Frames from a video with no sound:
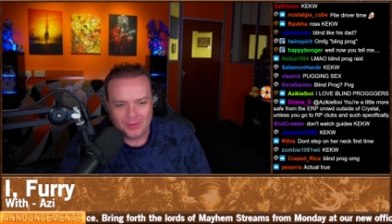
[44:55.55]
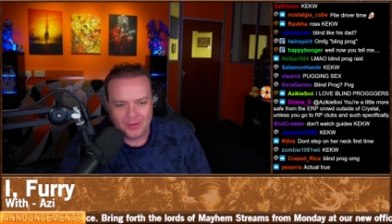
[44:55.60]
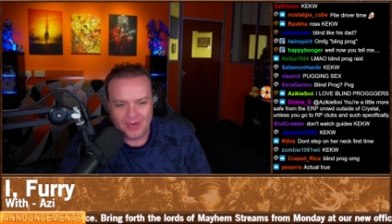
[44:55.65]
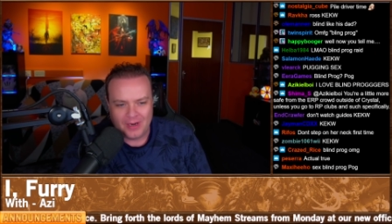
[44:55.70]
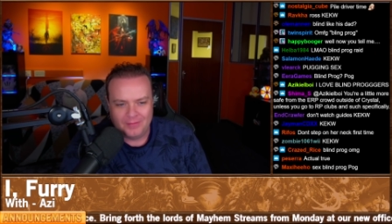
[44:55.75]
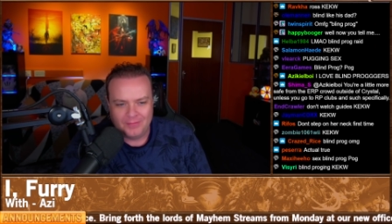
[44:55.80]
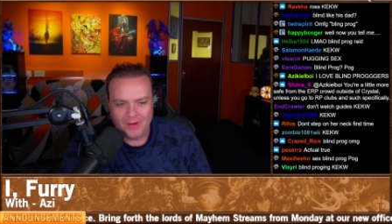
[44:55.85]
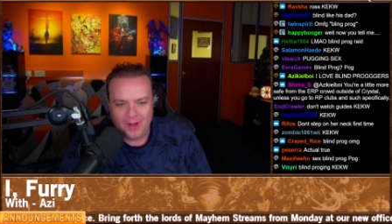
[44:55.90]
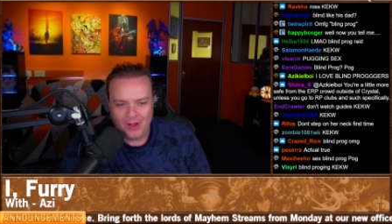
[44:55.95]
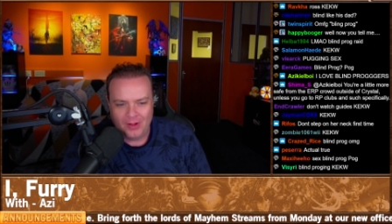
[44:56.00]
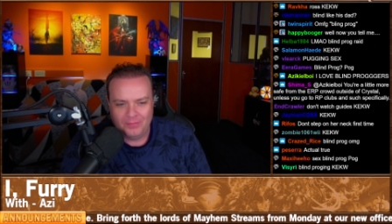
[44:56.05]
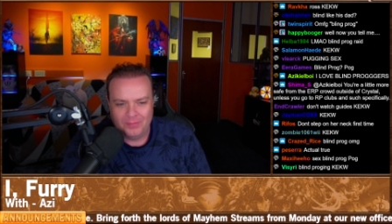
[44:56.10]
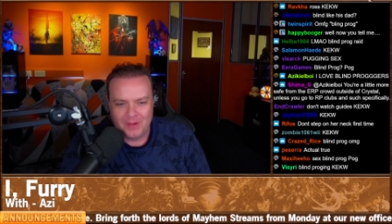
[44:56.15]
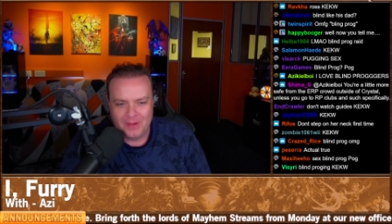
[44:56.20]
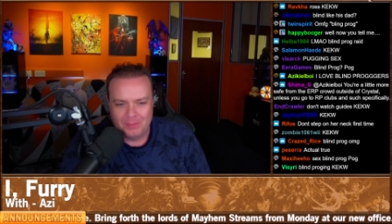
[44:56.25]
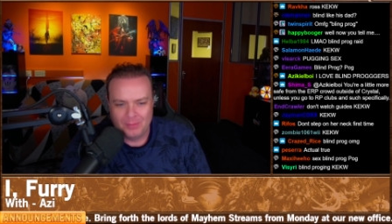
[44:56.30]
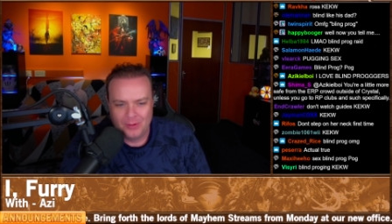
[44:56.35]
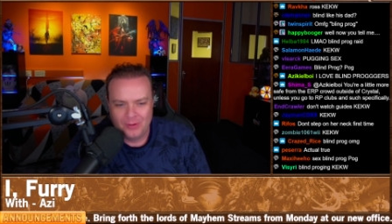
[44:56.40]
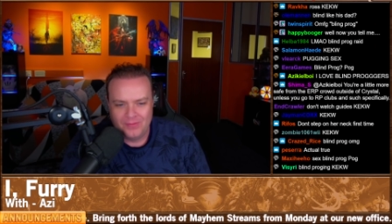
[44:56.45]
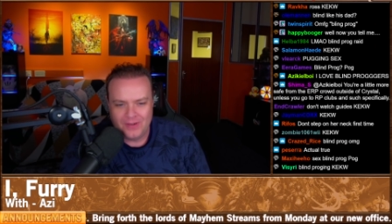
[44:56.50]
but it involved
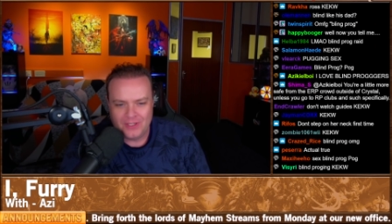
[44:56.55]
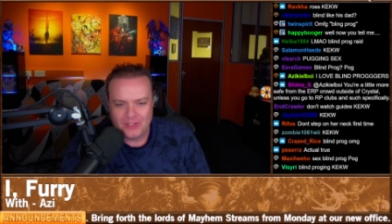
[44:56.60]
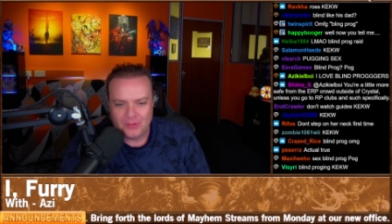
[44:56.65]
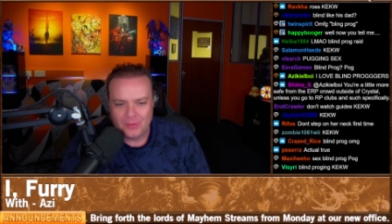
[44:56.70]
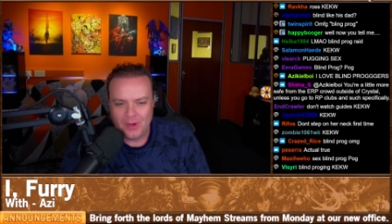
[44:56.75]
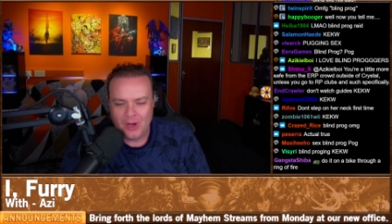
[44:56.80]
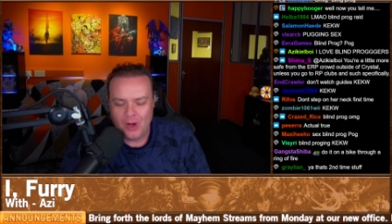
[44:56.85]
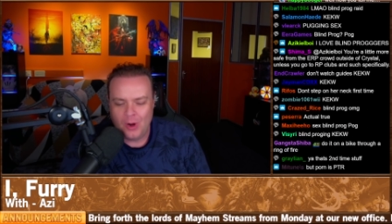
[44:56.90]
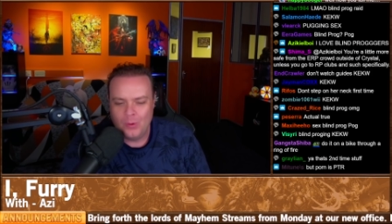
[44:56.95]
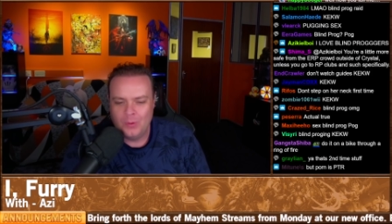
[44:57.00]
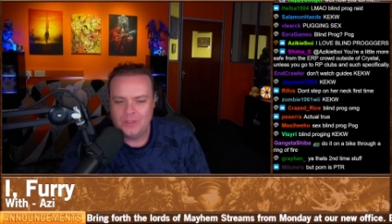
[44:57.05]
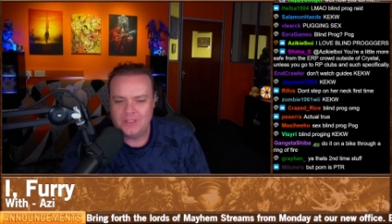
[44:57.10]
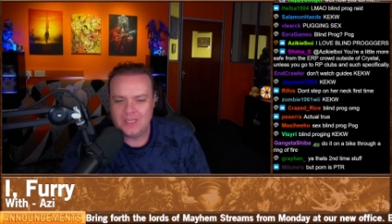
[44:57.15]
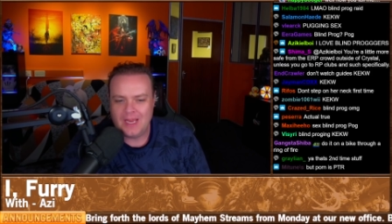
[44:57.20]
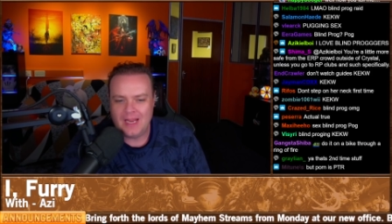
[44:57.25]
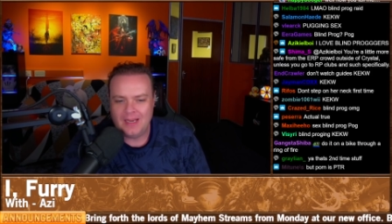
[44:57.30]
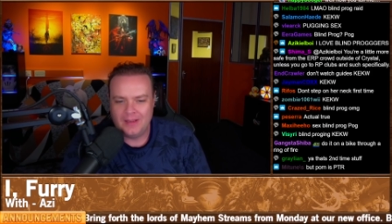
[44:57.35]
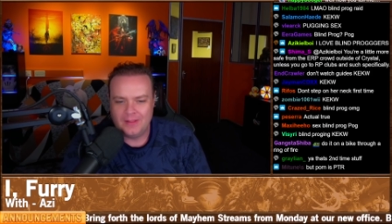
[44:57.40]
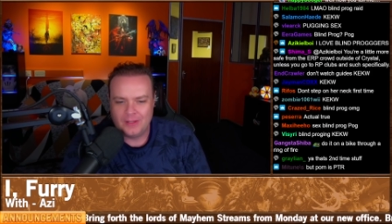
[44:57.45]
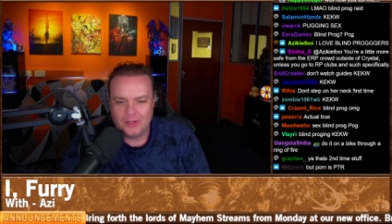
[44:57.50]
me moving to a
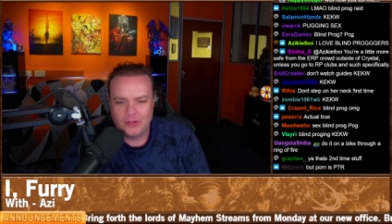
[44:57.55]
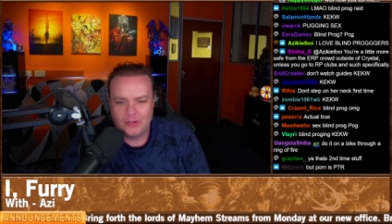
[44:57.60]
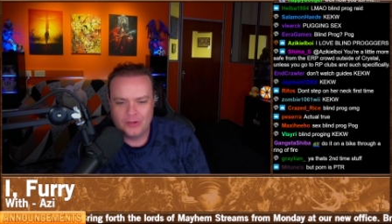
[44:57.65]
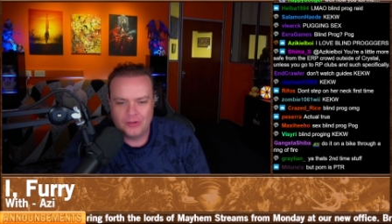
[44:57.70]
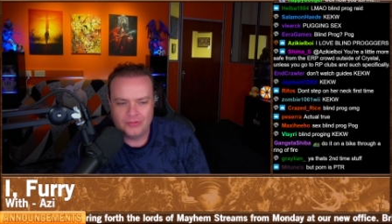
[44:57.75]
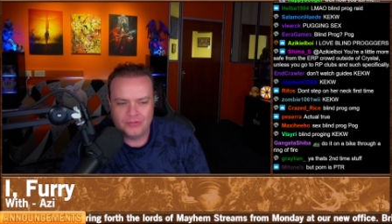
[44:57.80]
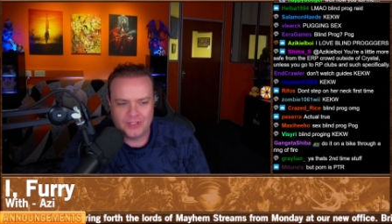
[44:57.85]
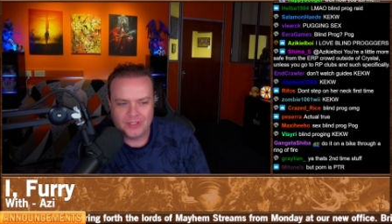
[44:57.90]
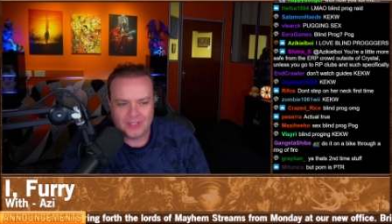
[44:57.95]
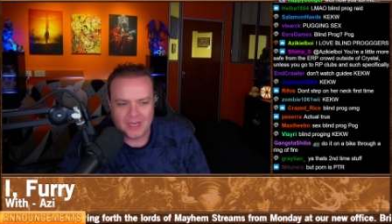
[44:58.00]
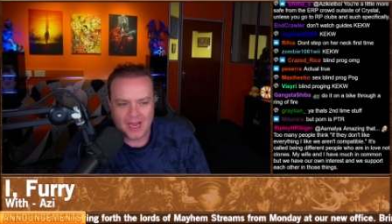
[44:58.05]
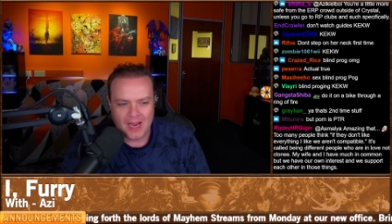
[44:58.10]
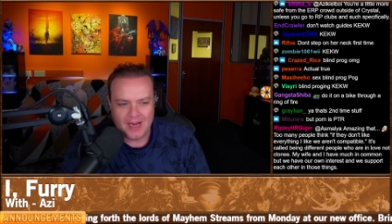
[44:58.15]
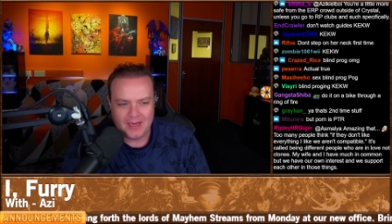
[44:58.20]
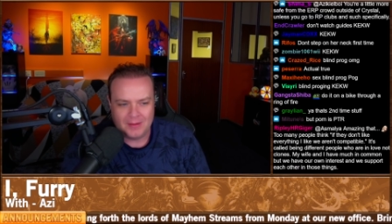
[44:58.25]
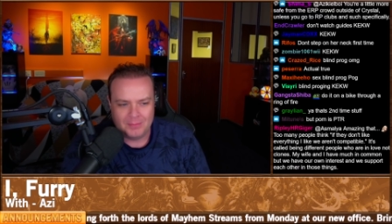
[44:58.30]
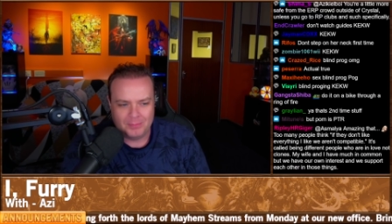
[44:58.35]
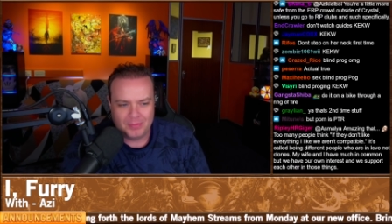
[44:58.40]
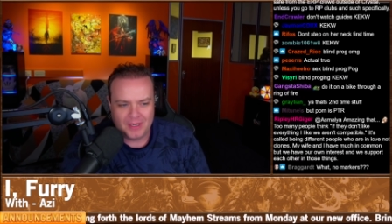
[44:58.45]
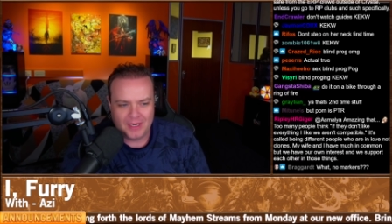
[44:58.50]
hotel in the
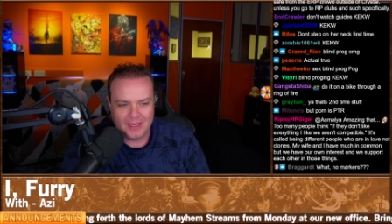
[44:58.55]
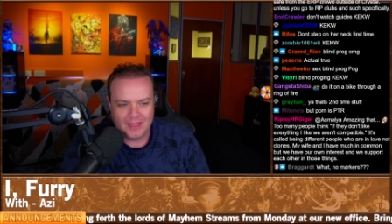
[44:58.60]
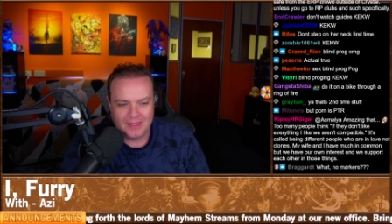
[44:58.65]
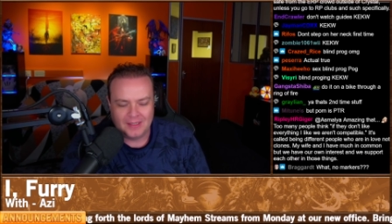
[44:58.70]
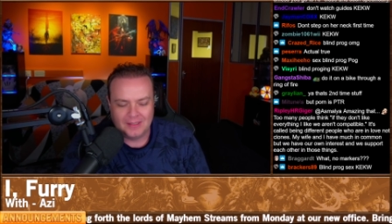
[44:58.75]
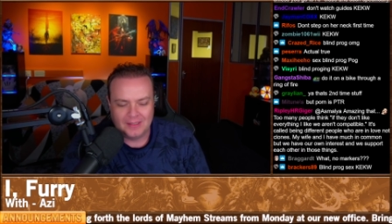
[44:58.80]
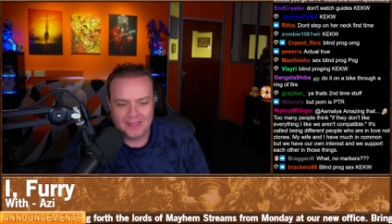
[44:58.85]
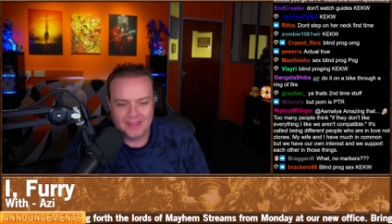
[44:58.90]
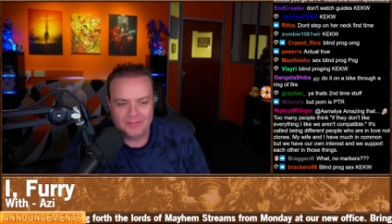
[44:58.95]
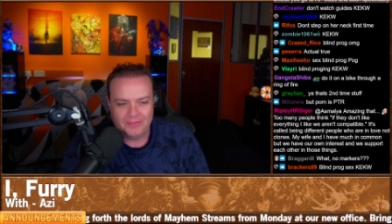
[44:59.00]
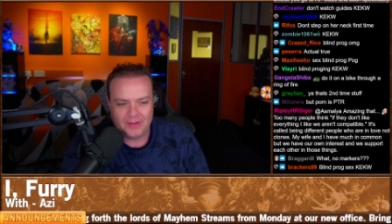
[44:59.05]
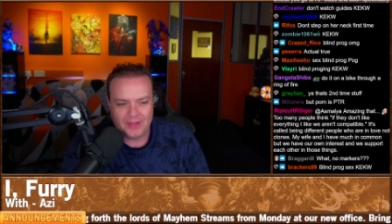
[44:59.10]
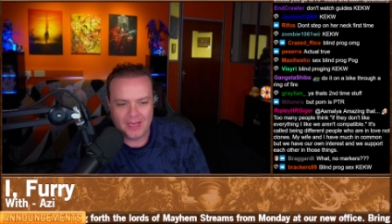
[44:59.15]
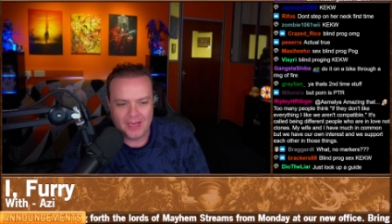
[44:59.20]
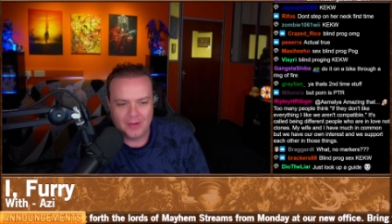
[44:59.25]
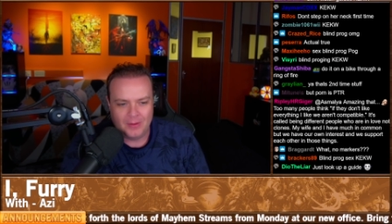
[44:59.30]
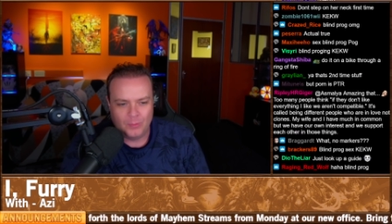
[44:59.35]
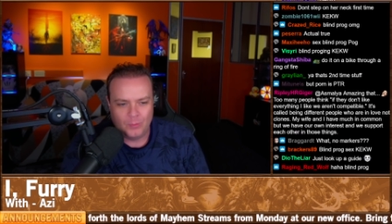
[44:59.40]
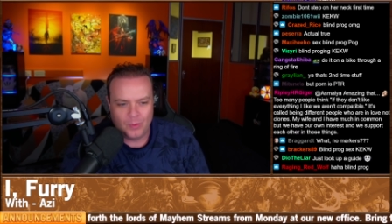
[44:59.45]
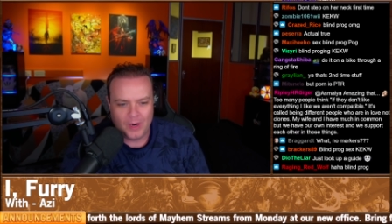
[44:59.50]
countryside and being a
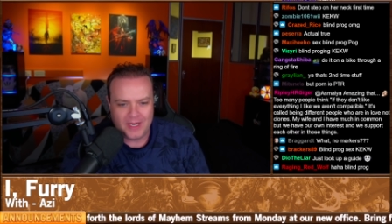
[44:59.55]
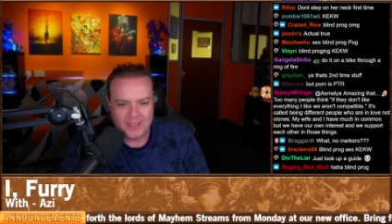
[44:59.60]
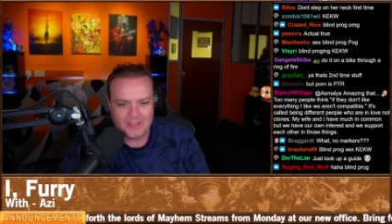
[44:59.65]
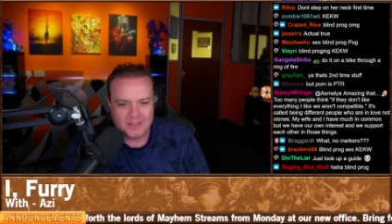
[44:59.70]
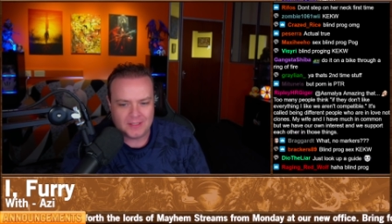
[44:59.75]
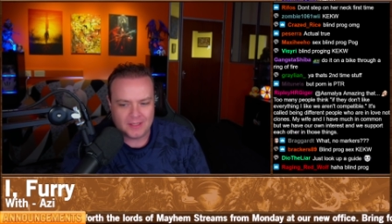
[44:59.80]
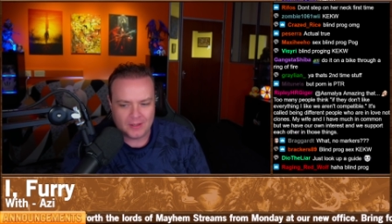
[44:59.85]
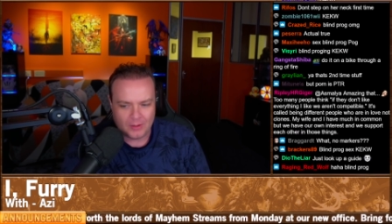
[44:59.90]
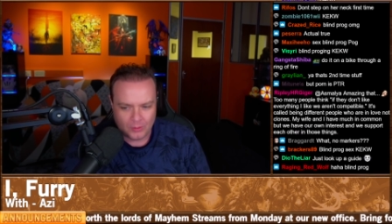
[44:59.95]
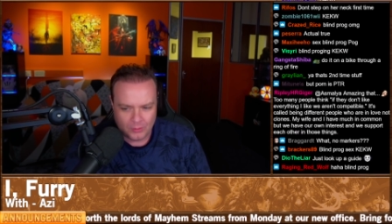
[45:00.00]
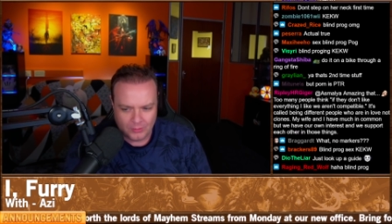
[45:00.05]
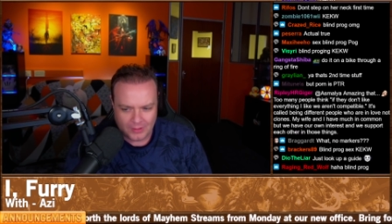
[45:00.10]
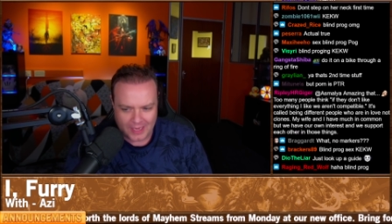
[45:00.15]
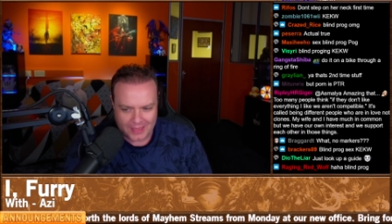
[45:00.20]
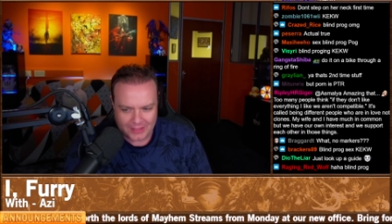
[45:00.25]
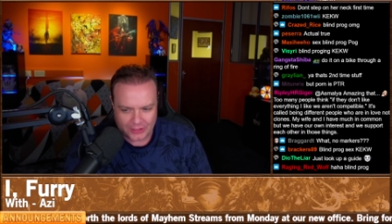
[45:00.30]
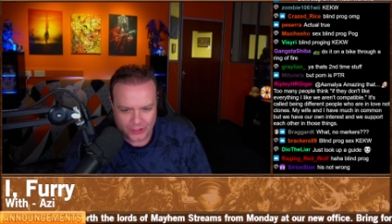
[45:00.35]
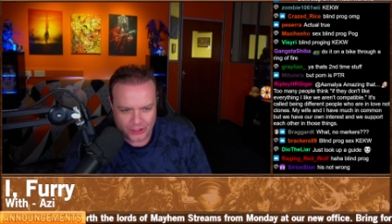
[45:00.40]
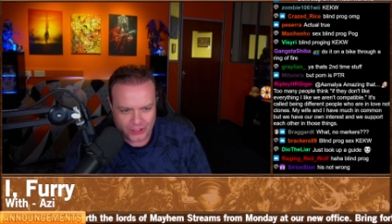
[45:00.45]
live-in waiter. Oh, like The